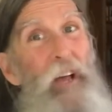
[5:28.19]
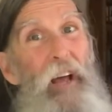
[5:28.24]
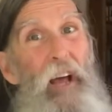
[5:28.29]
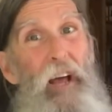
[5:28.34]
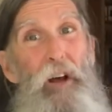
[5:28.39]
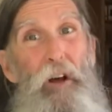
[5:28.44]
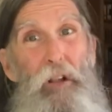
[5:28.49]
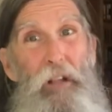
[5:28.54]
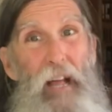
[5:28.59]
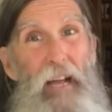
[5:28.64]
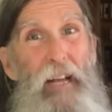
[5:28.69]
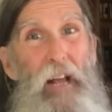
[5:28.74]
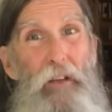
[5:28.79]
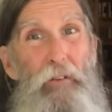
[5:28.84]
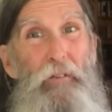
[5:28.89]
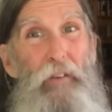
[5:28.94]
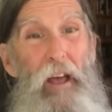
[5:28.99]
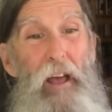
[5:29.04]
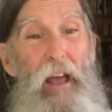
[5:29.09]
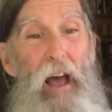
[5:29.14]
Hell, like I
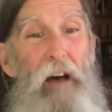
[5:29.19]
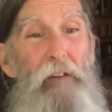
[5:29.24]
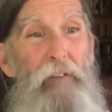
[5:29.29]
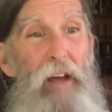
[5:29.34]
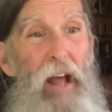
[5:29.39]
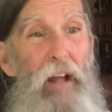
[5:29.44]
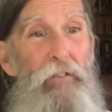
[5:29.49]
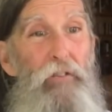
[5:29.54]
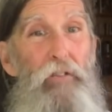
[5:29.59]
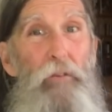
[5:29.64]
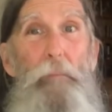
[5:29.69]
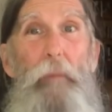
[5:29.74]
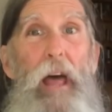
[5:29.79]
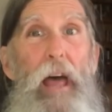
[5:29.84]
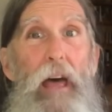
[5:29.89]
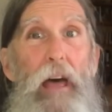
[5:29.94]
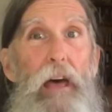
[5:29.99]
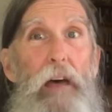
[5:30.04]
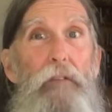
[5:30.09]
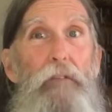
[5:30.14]
say, I've had some
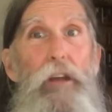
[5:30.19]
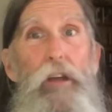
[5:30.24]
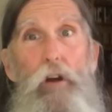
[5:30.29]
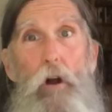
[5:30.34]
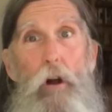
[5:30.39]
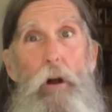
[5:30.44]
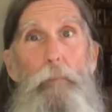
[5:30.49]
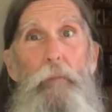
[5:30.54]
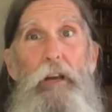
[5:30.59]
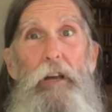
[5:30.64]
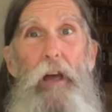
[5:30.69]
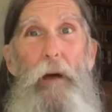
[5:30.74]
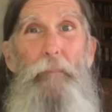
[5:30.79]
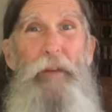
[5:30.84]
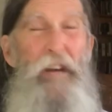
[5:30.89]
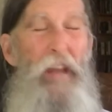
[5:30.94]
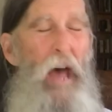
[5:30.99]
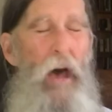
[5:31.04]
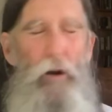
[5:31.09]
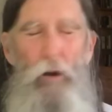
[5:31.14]
heavy karma
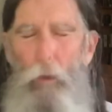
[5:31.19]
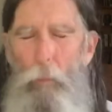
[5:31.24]
coming down